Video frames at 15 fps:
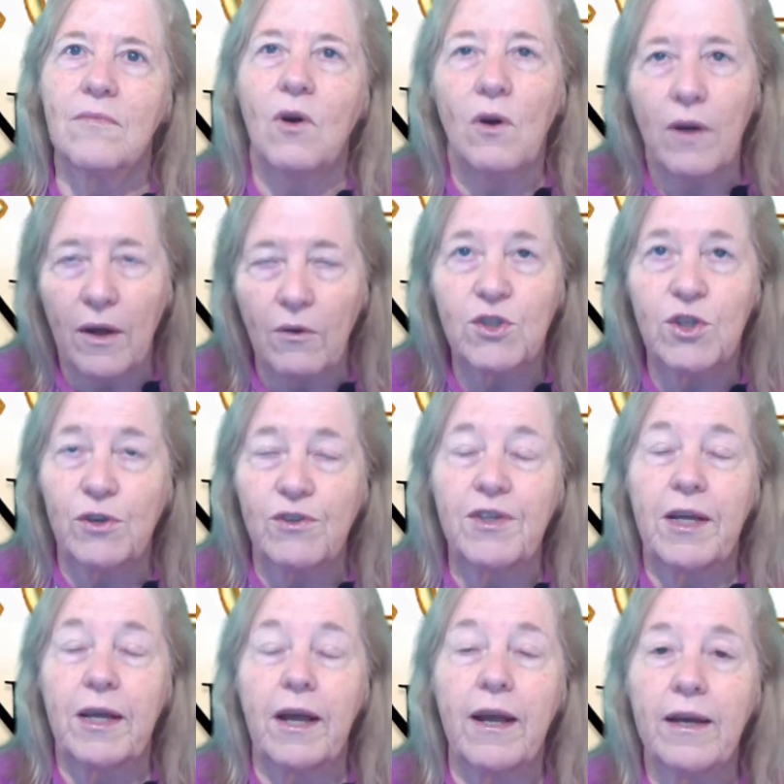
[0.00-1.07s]
I should
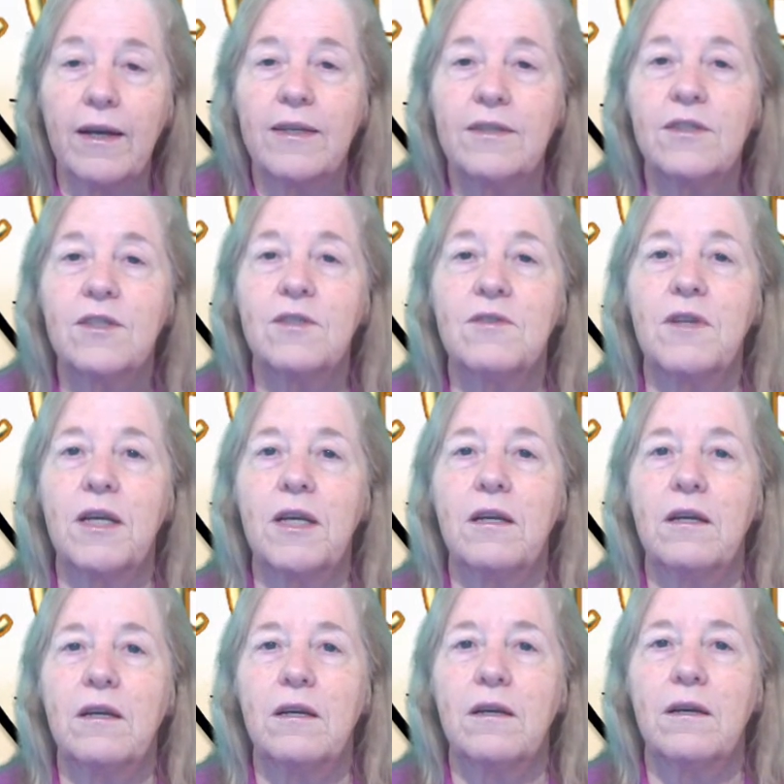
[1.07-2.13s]
say, and
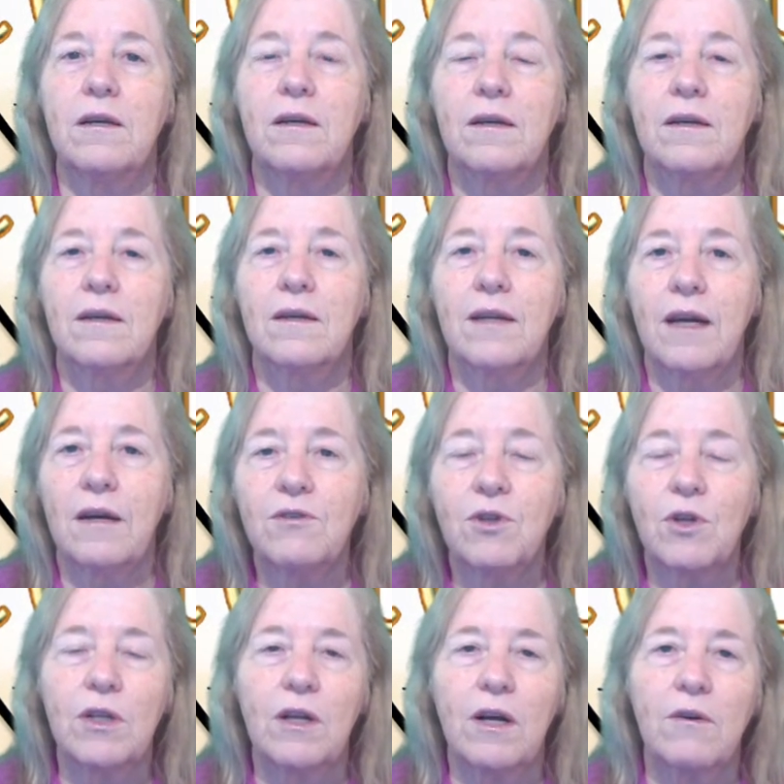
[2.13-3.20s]
the
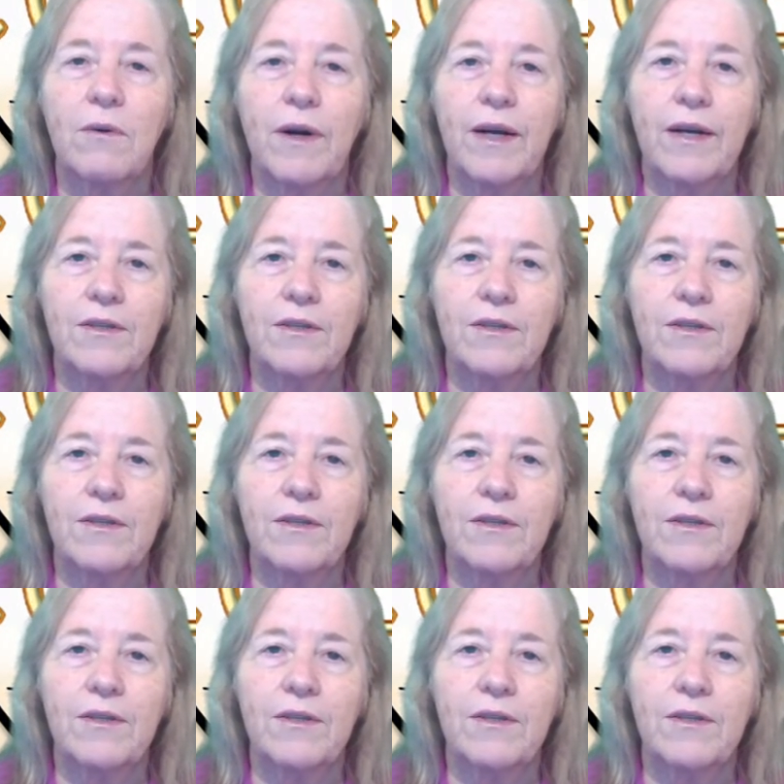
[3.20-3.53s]
counterclockwise,